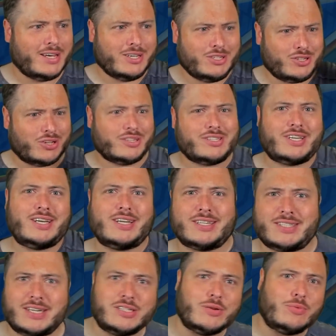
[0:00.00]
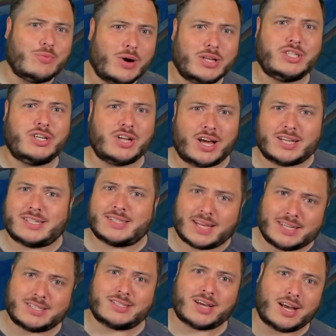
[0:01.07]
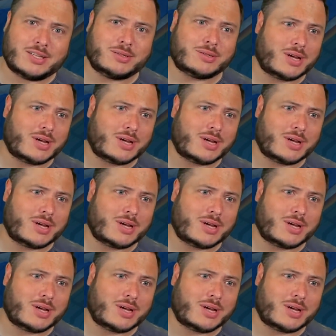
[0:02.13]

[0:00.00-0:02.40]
John Cena Season 1 United States title